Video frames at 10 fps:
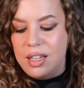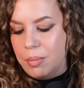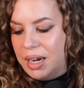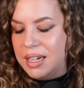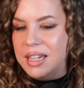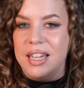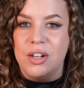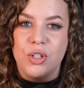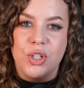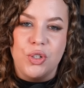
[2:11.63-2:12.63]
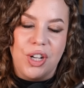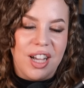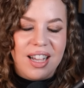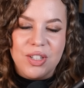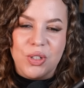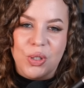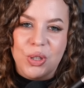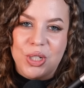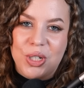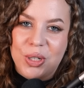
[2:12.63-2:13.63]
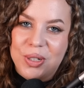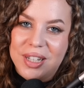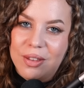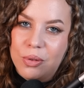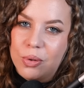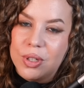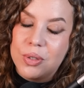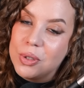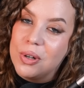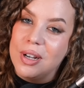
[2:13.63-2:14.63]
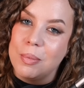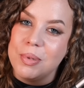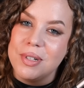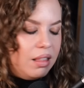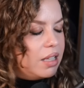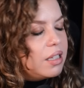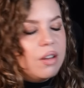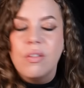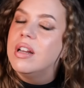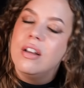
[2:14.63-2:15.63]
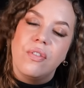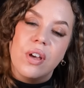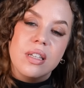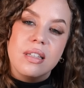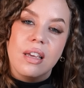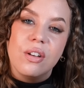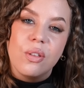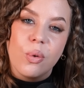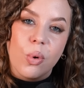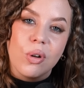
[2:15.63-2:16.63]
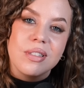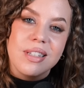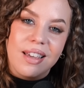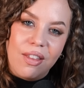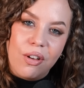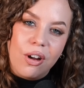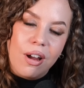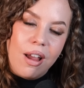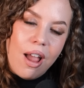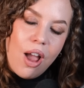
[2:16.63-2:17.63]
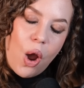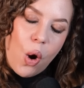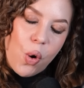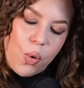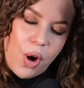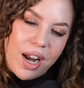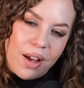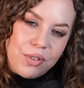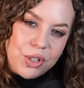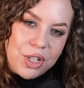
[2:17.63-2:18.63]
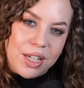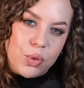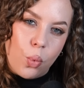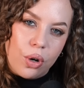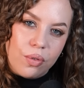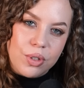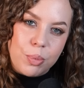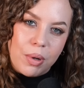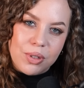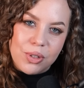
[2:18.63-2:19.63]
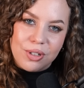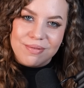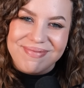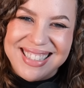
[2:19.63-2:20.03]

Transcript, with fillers: You might need an energy drink. I certainly do to get through this script. And let's get ready to face the end of the world together right after today's wonderful sponsor.